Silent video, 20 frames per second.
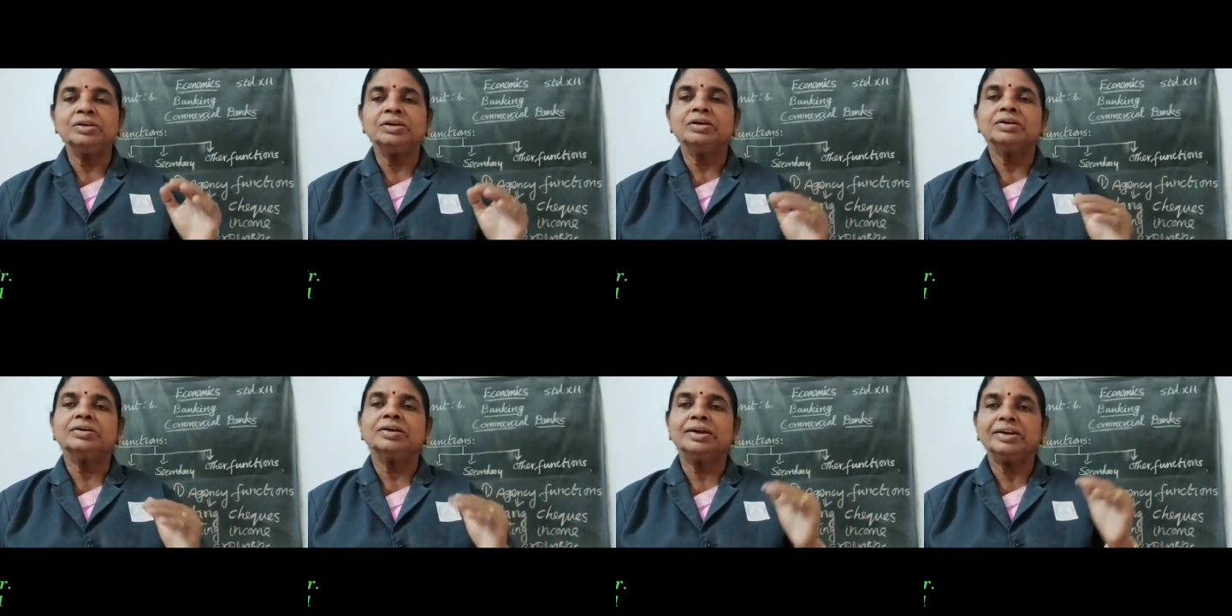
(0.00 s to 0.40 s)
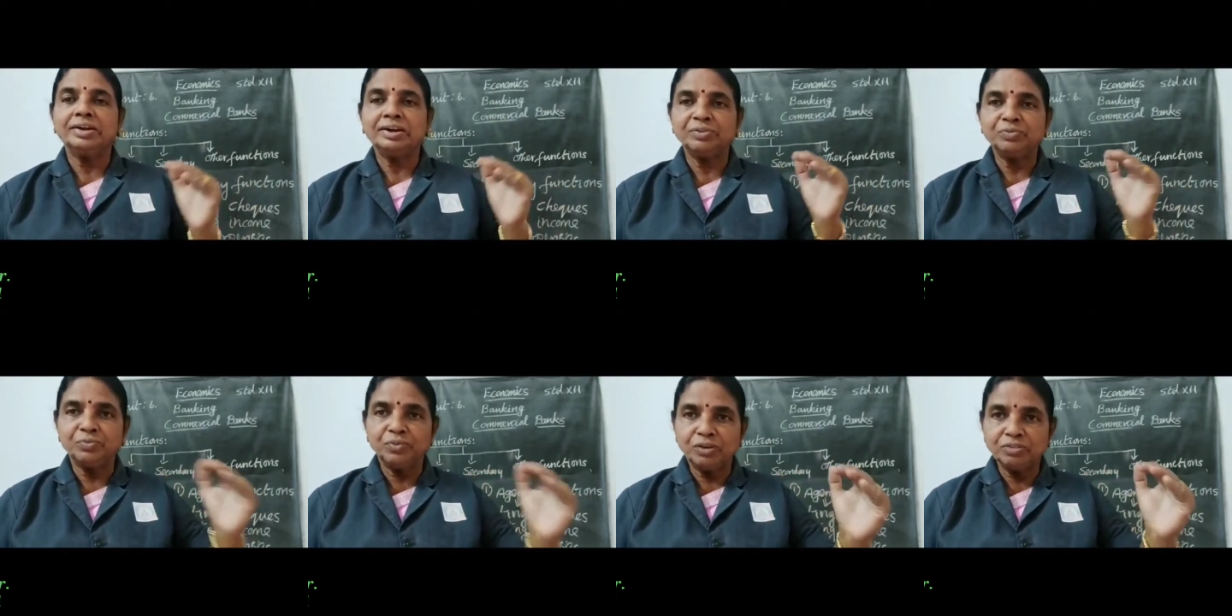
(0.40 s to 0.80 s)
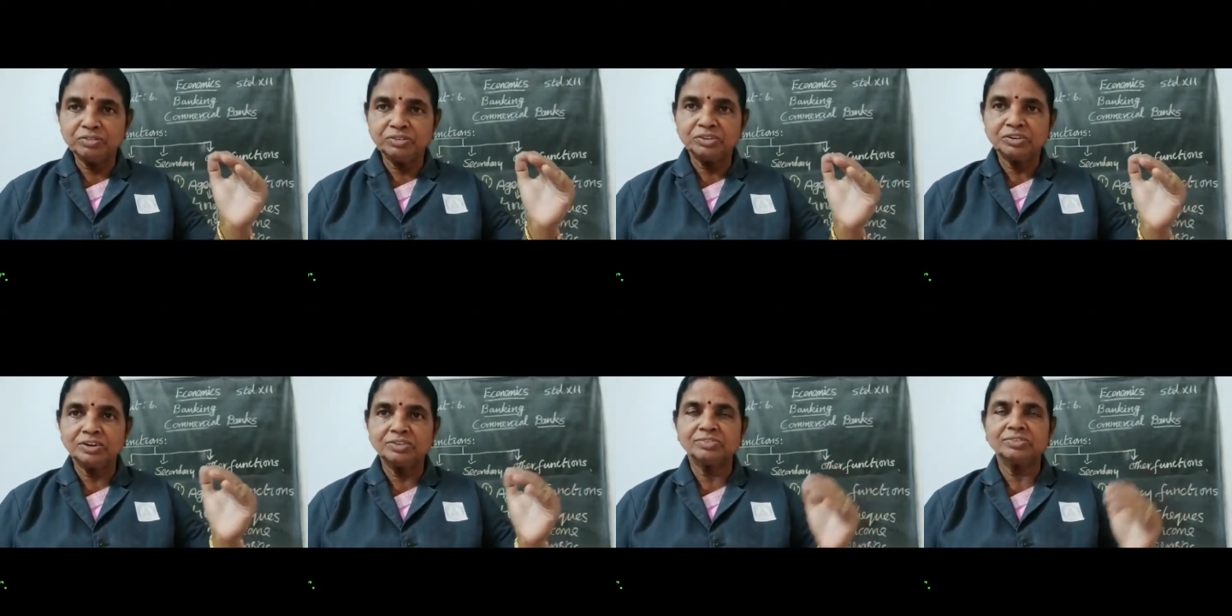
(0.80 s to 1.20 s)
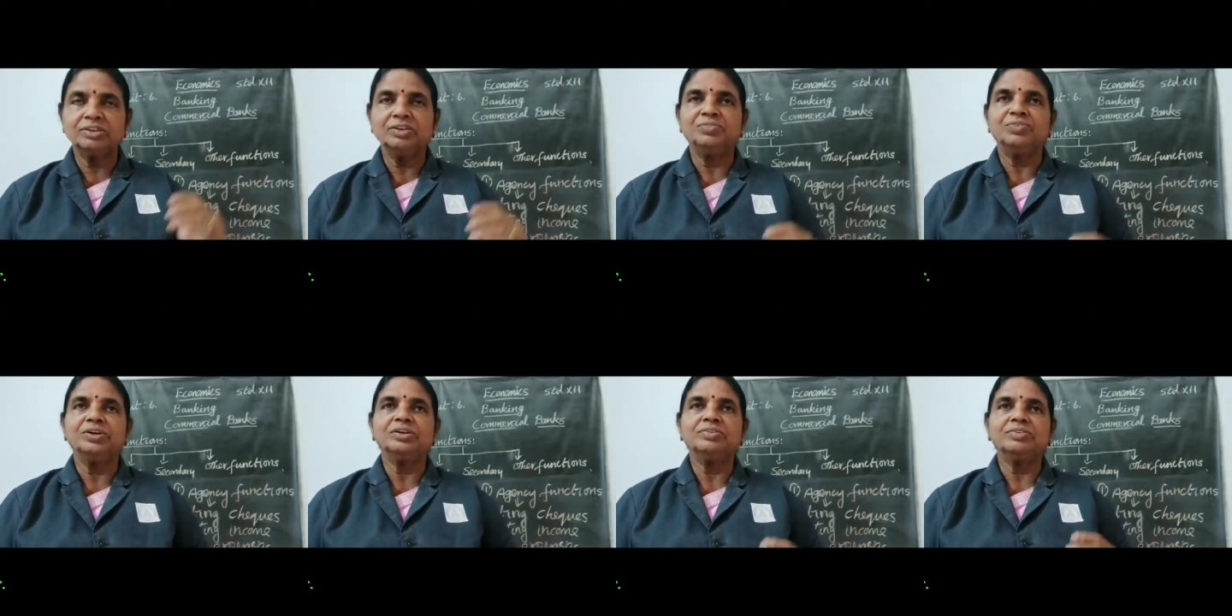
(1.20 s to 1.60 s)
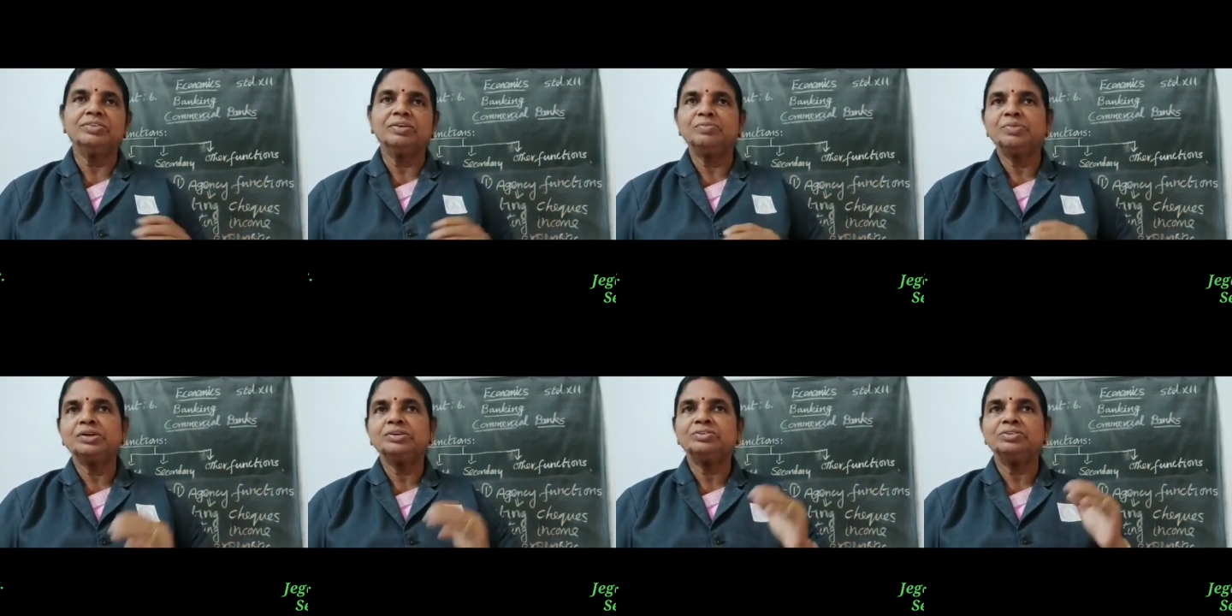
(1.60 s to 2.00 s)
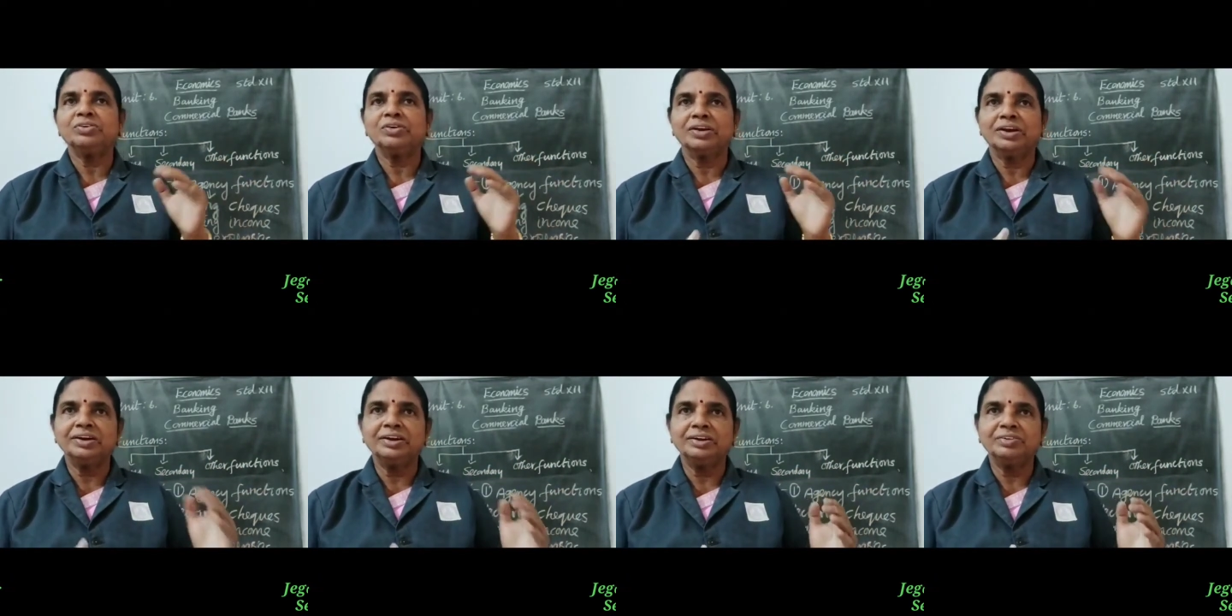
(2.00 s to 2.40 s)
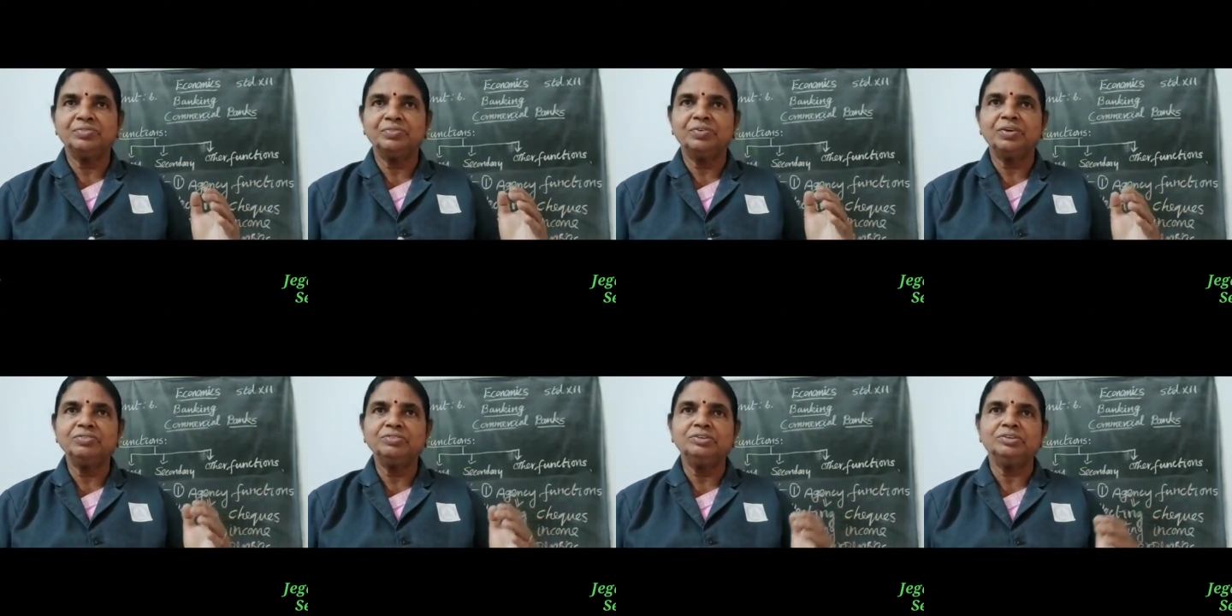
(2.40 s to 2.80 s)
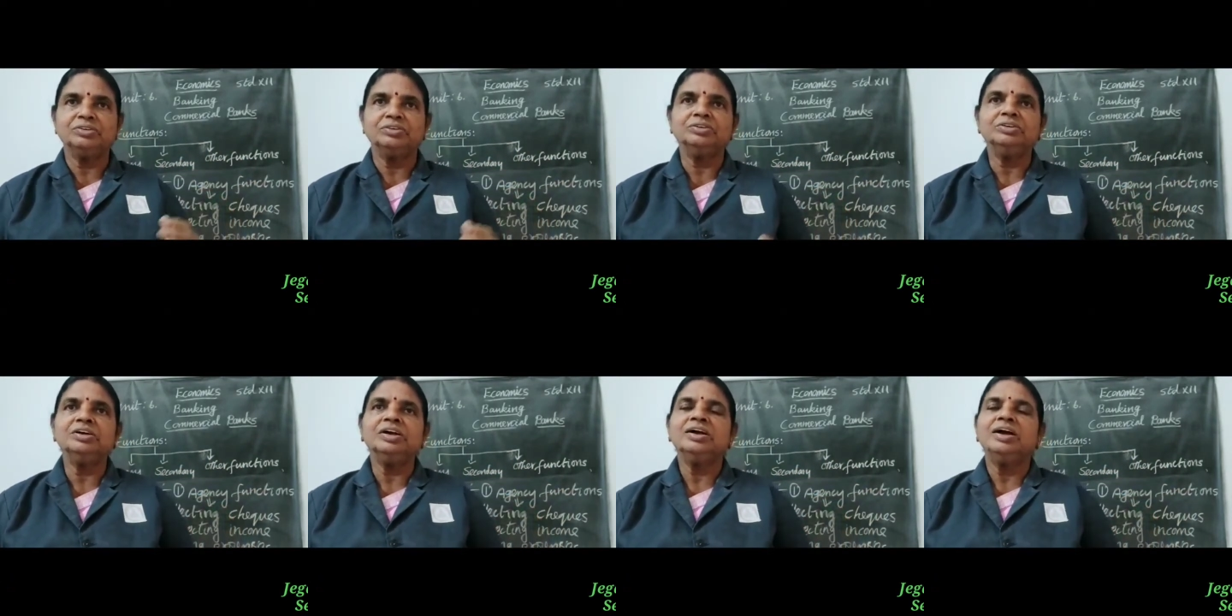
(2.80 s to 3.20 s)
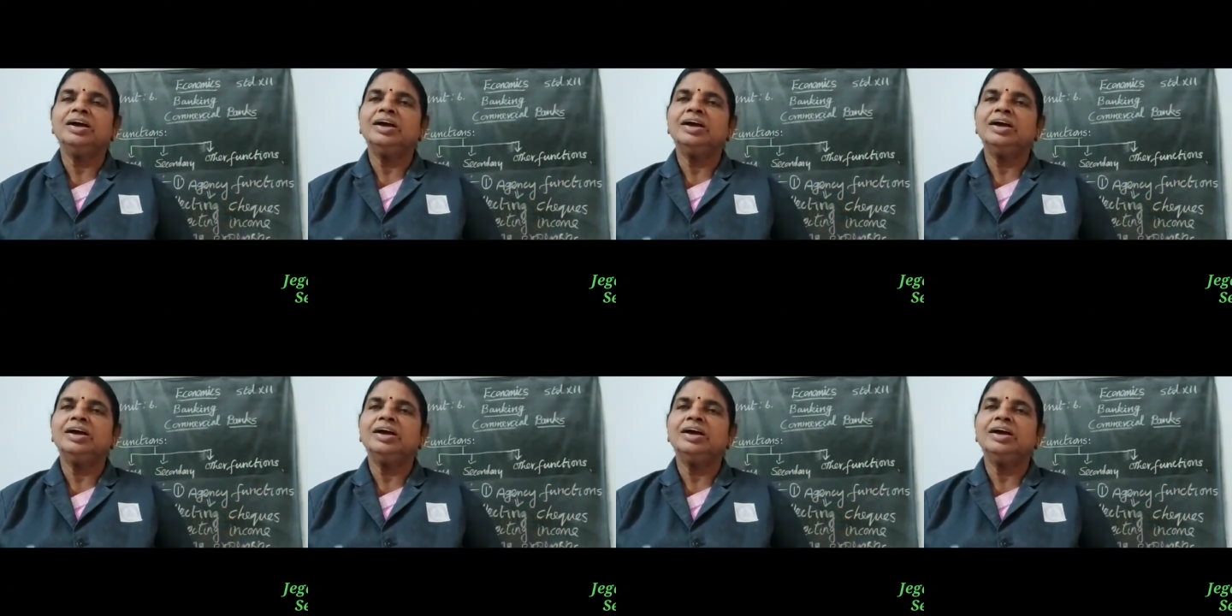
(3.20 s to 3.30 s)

Credit voucher is given. Similar to credit voucher,